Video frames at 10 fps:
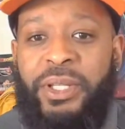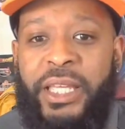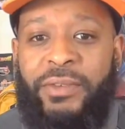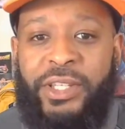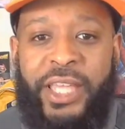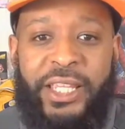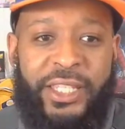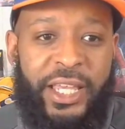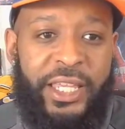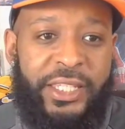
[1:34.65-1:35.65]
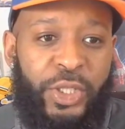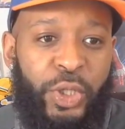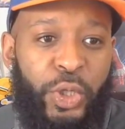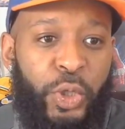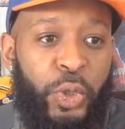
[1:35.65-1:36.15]
Believer takes us
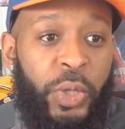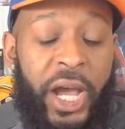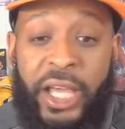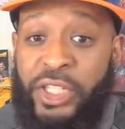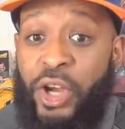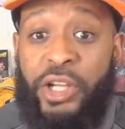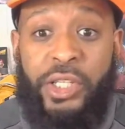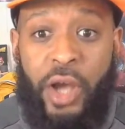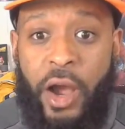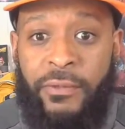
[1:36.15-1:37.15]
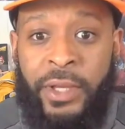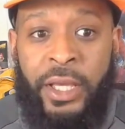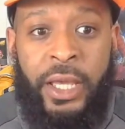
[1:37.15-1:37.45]
to, starts off,